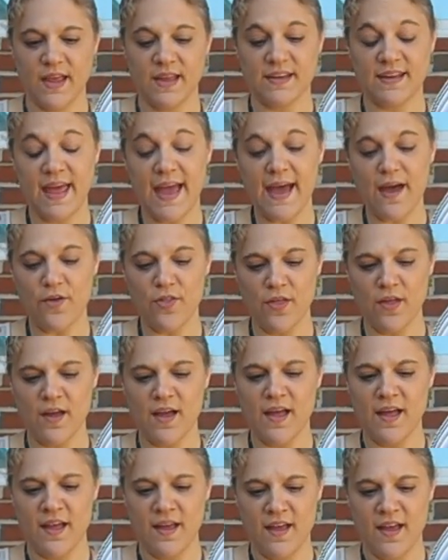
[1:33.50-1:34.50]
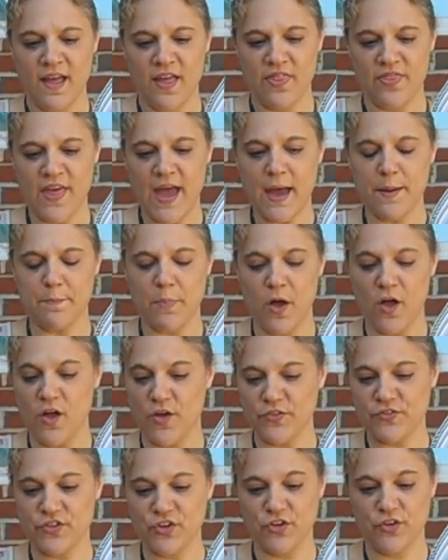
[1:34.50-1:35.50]
"Now, that
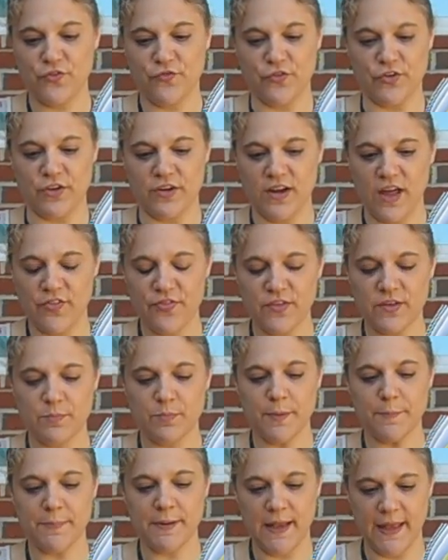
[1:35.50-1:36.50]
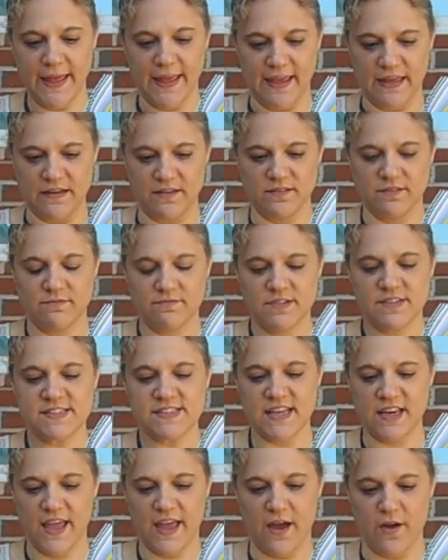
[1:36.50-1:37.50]
ball's good for nothing but playing,"
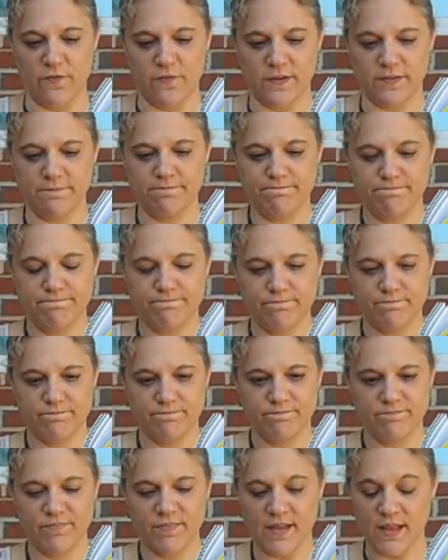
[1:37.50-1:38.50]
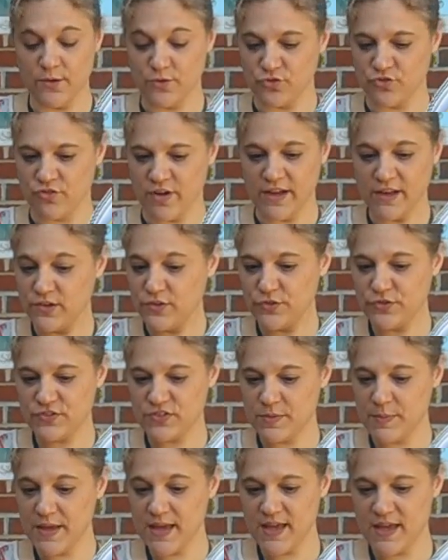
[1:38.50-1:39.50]
said Calvin. It was great news
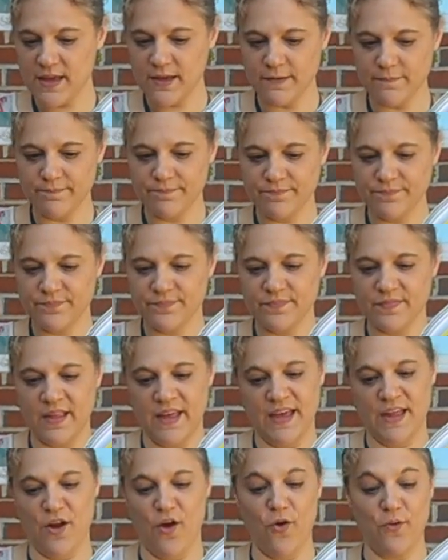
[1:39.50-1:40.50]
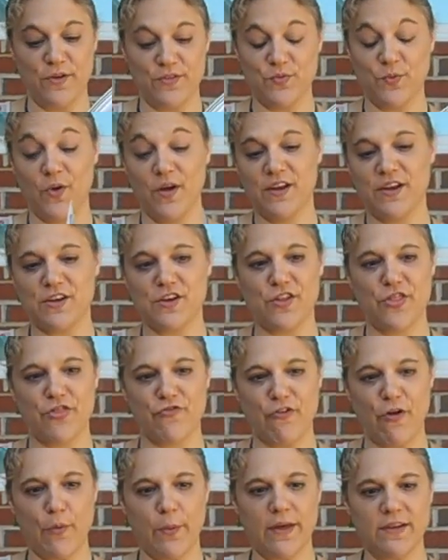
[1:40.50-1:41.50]
to me. I had always wanted to
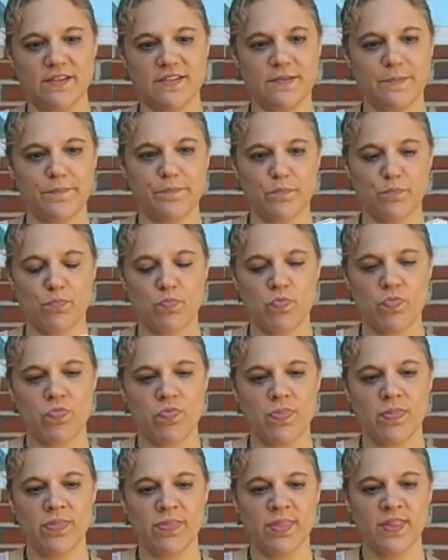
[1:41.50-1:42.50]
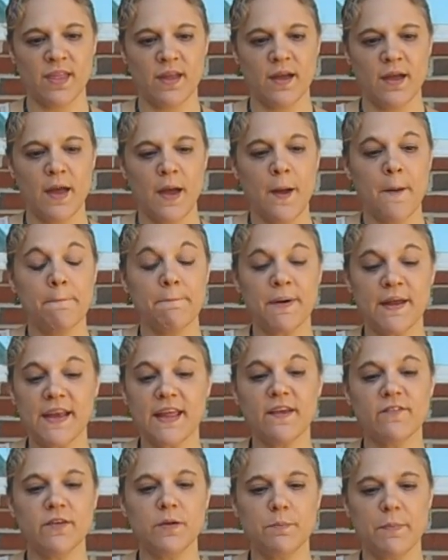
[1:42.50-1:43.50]
throw it. But
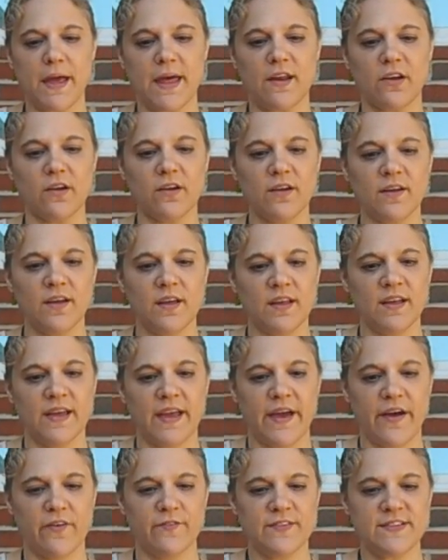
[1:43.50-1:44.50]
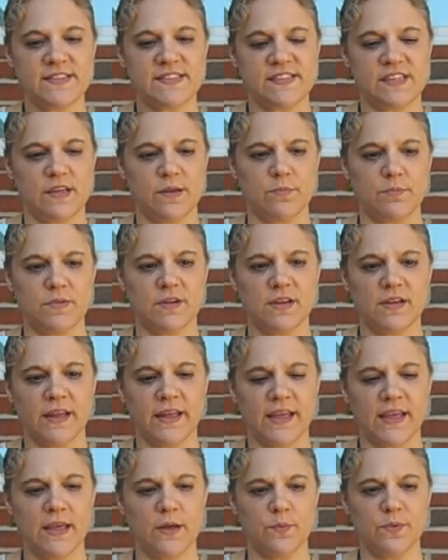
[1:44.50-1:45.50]
even better, Calvin seemed
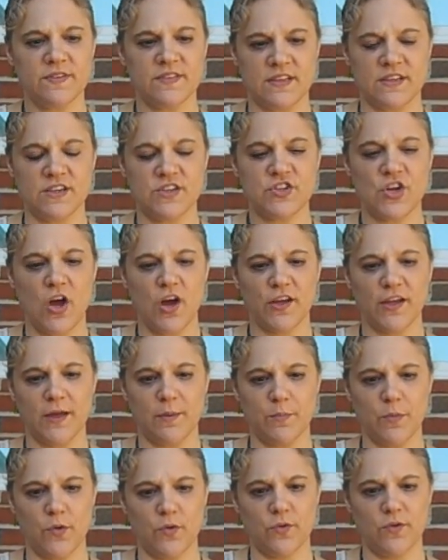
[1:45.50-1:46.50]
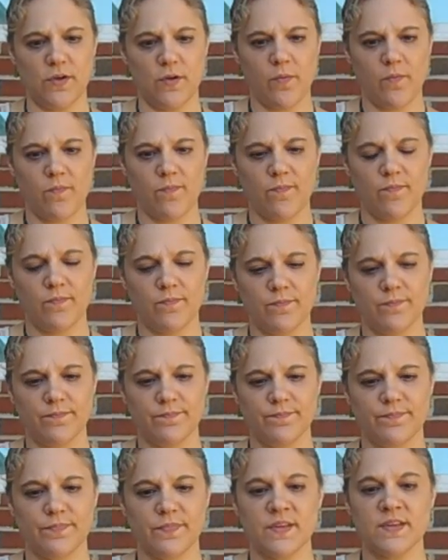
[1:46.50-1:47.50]
like he was in a talking mood.
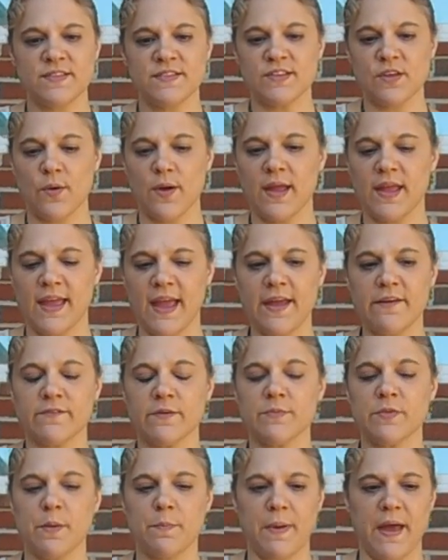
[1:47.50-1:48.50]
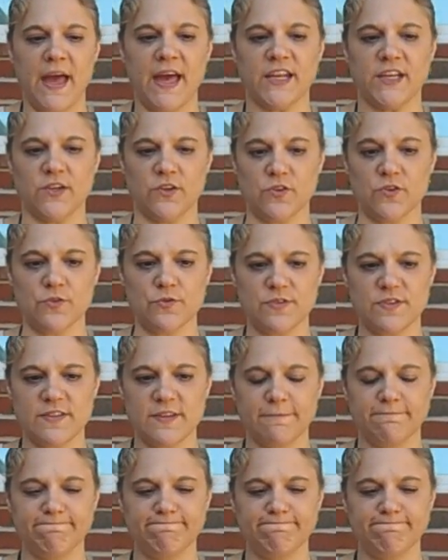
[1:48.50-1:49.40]
So I gave him the bad news.